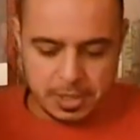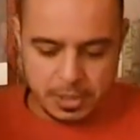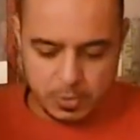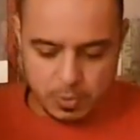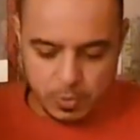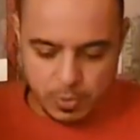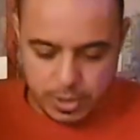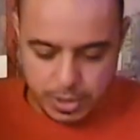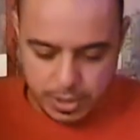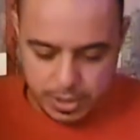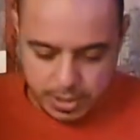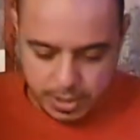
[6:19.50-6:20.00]

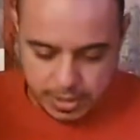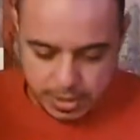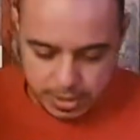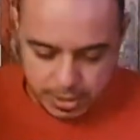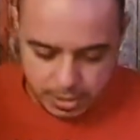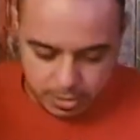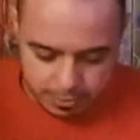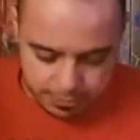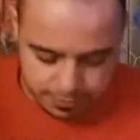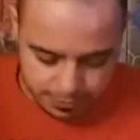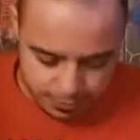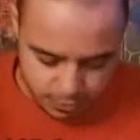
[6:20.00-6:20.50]
We
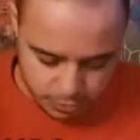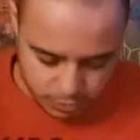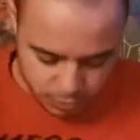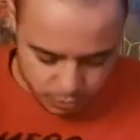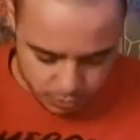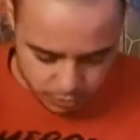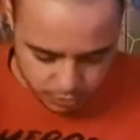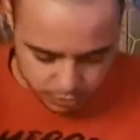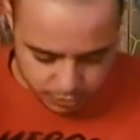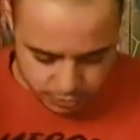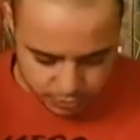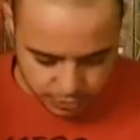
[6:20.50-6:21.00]
of
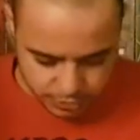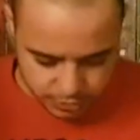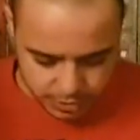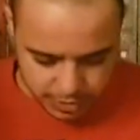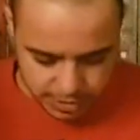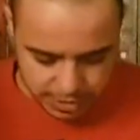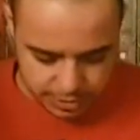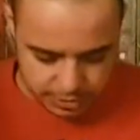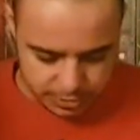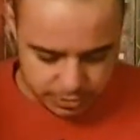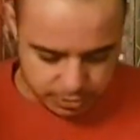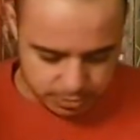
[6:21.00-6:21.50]
course
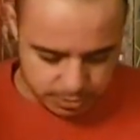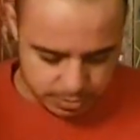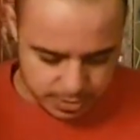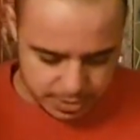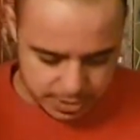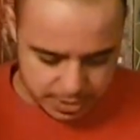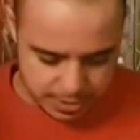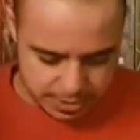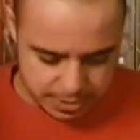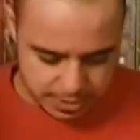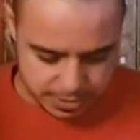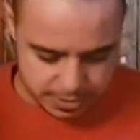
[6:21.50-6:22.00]
get to
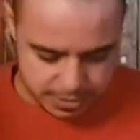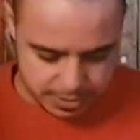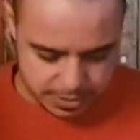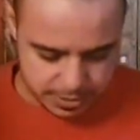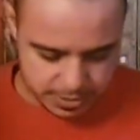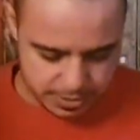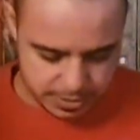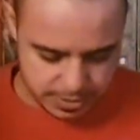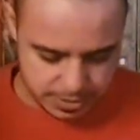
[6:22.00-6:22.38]
meet